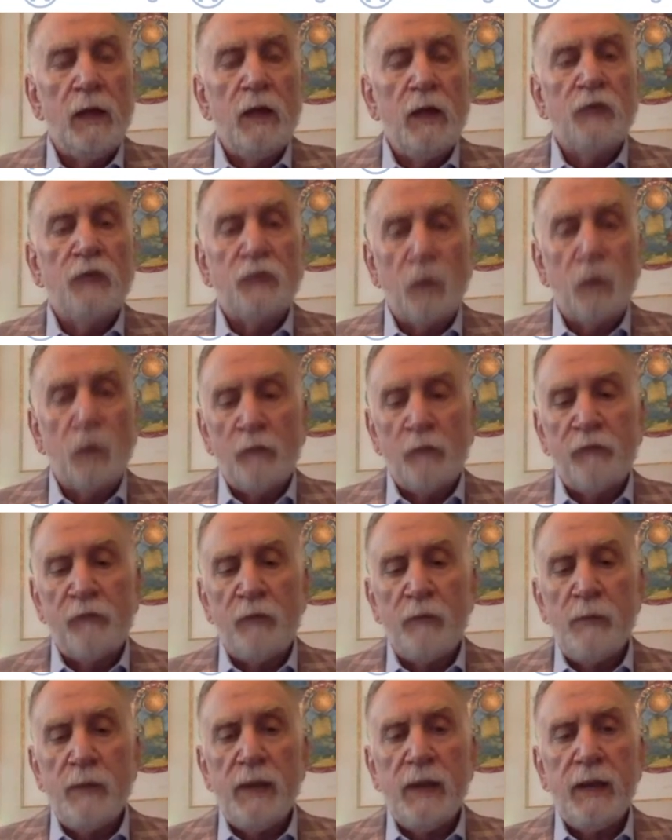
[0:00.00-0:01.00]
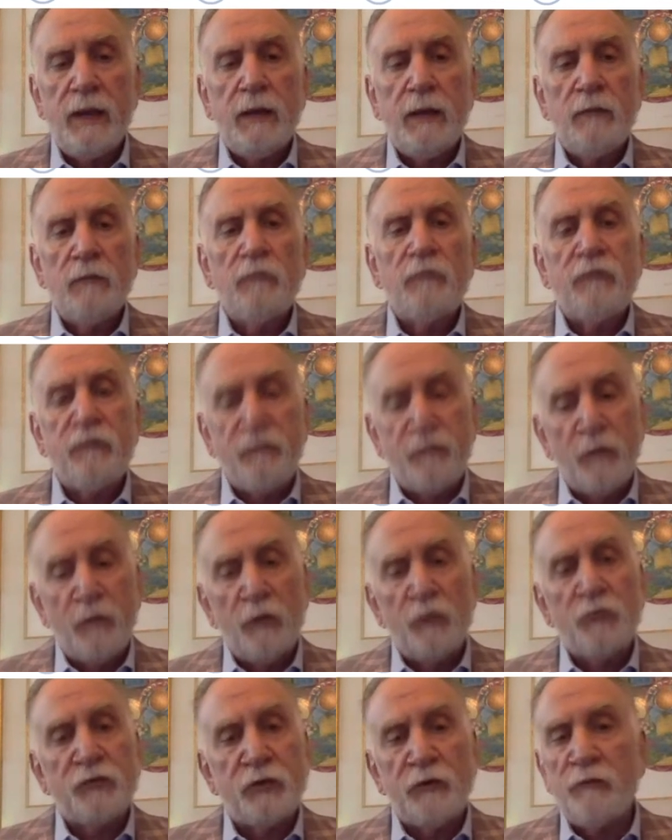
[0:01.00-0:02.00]
So for me,
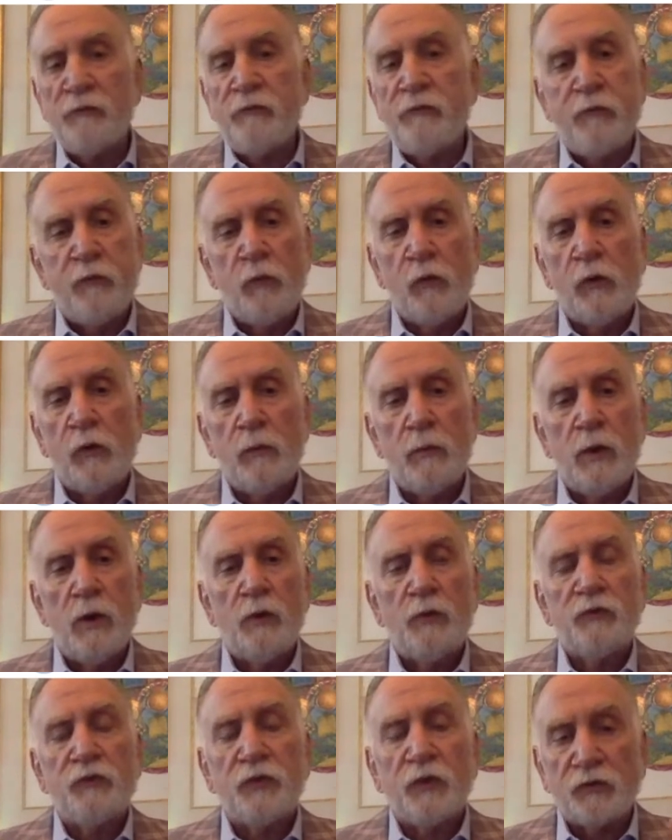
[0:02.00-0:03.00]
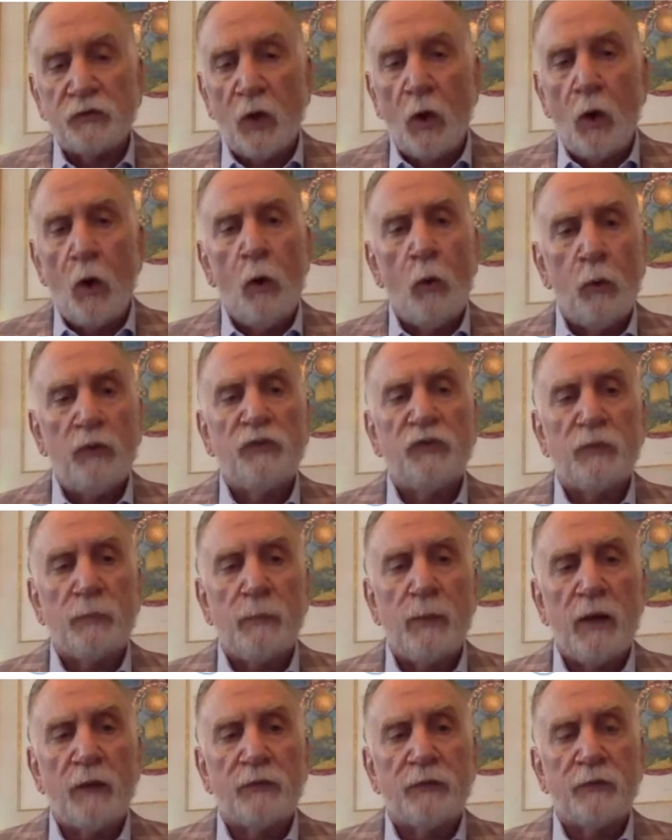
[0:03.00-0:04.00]
first and foremost, it's always
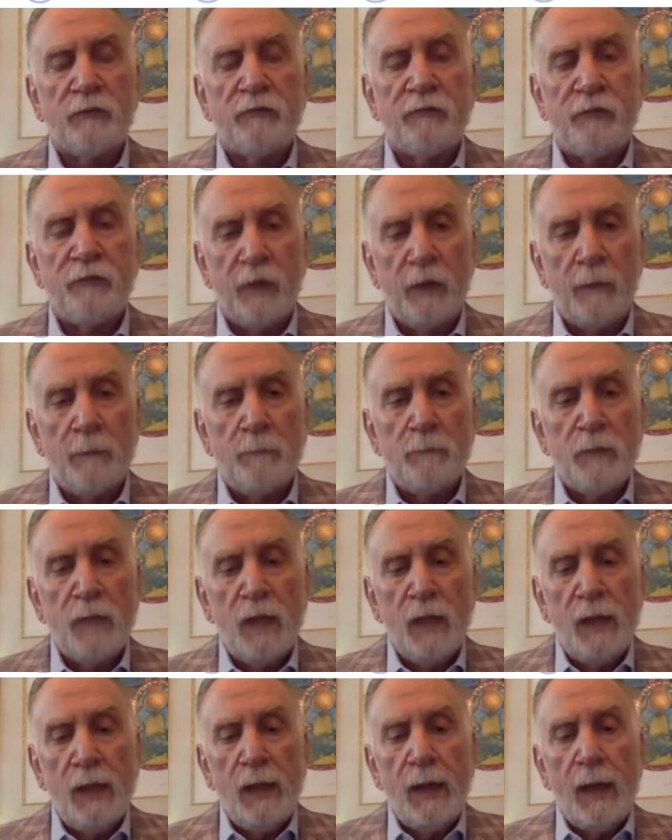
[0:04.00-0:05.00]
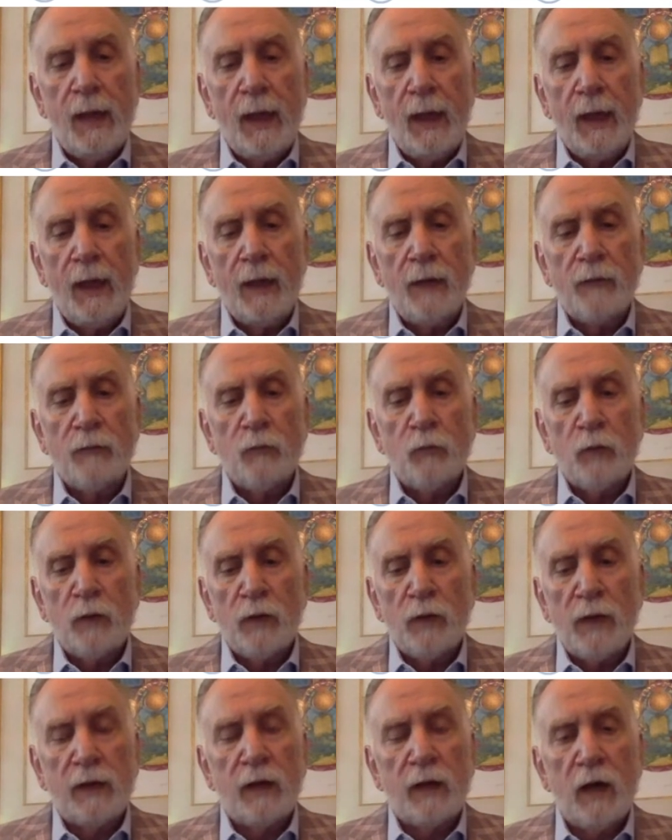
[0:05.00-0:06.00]
about the fit. And
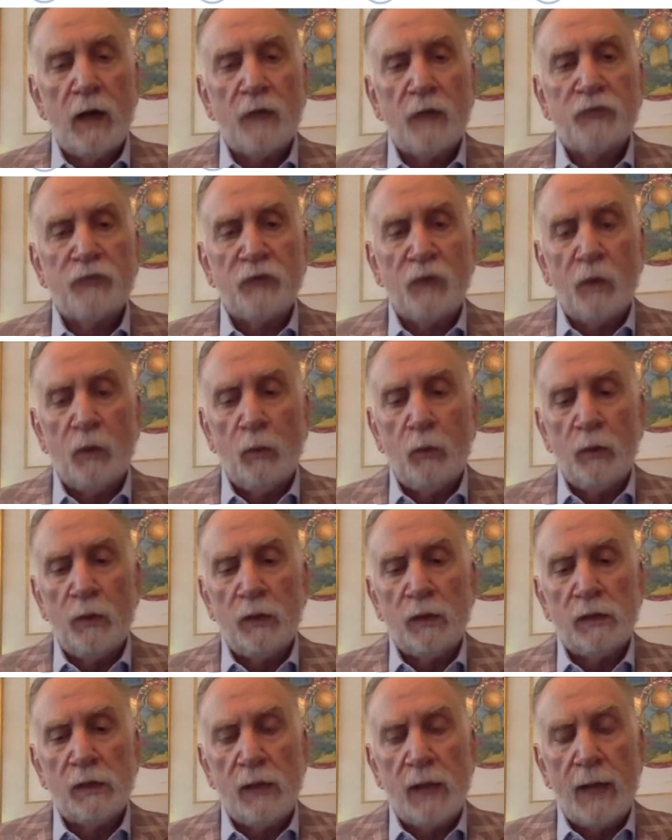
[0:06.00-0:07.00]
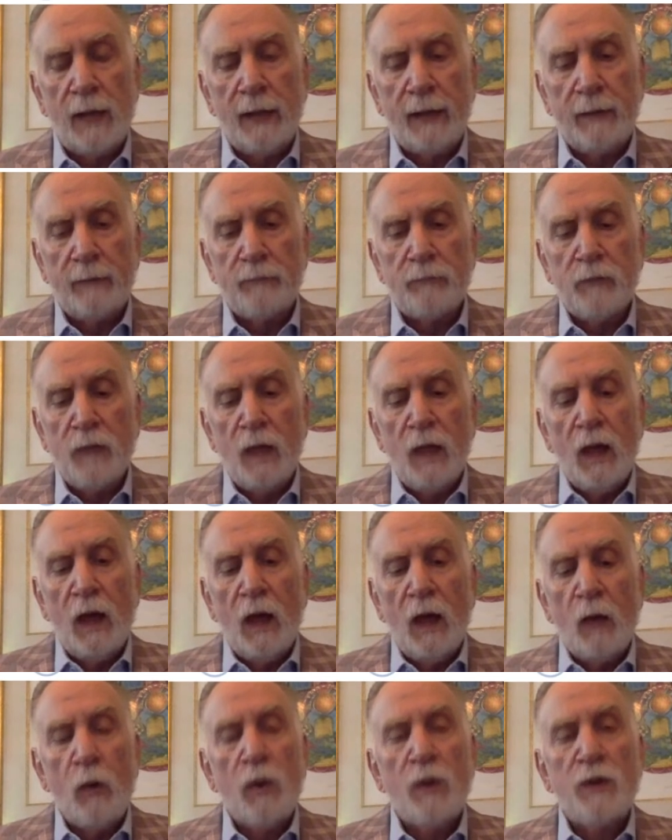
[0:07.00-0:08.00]
when I consult with a client,
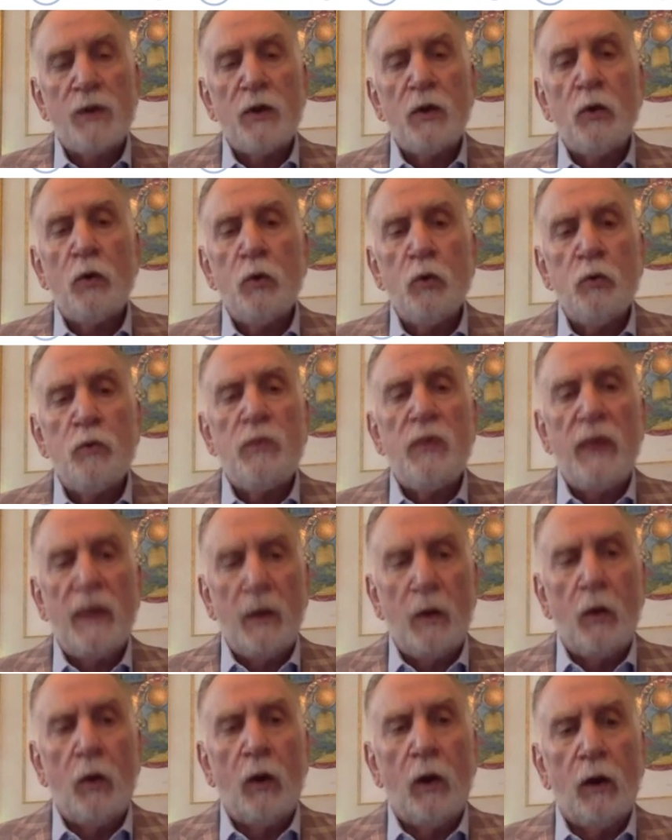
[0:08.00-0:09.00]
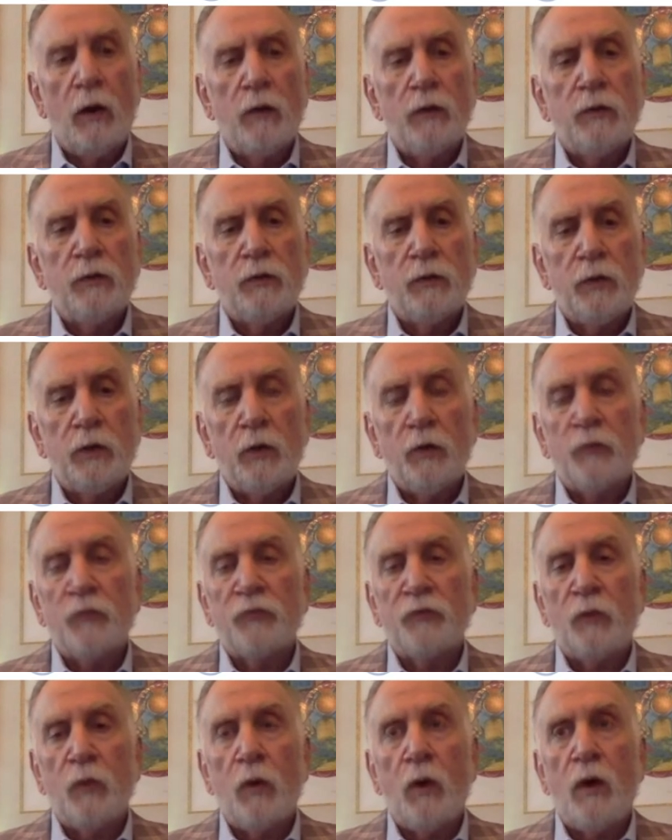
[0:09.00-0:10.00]
I want to know who they are. You know,
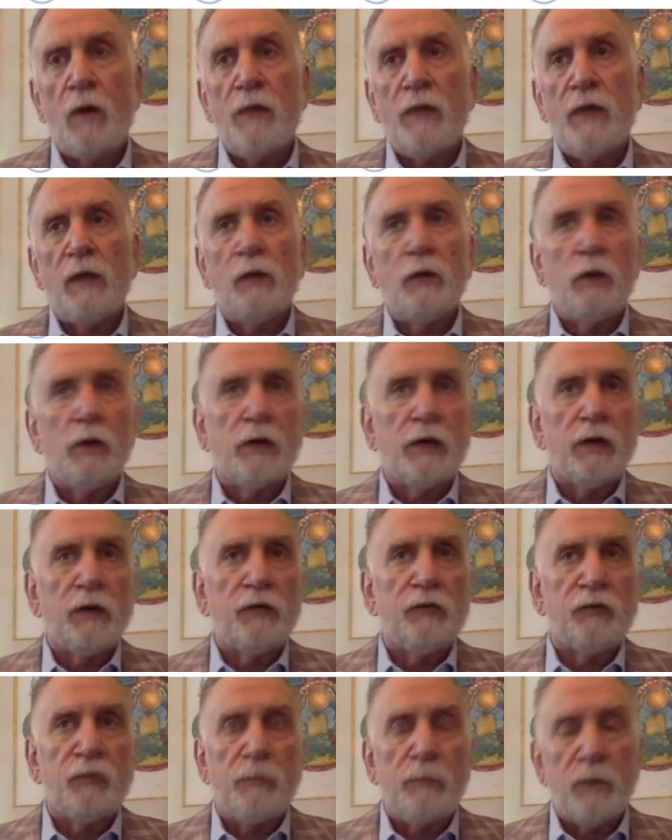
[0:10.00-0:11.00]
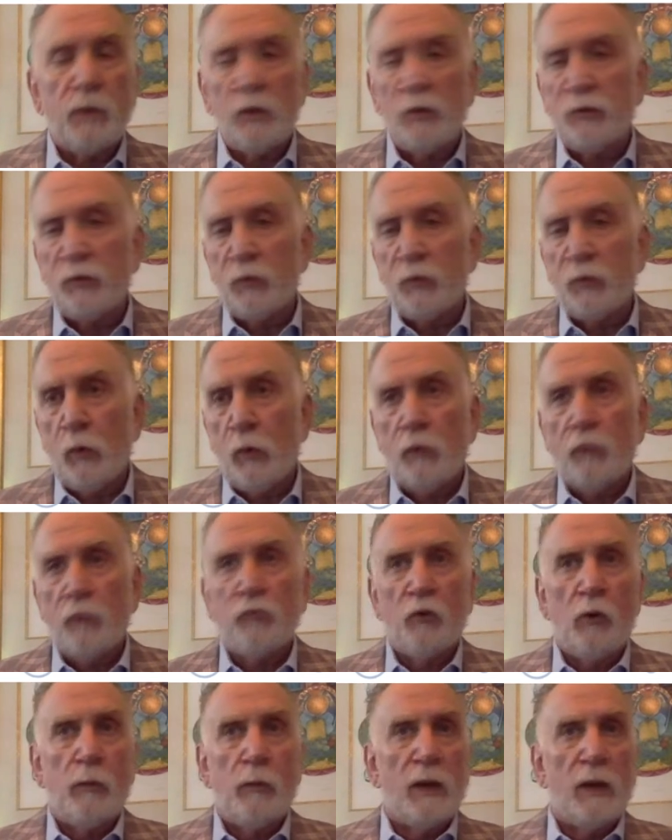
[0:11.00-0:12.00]
so are they looking to build a wardrobe?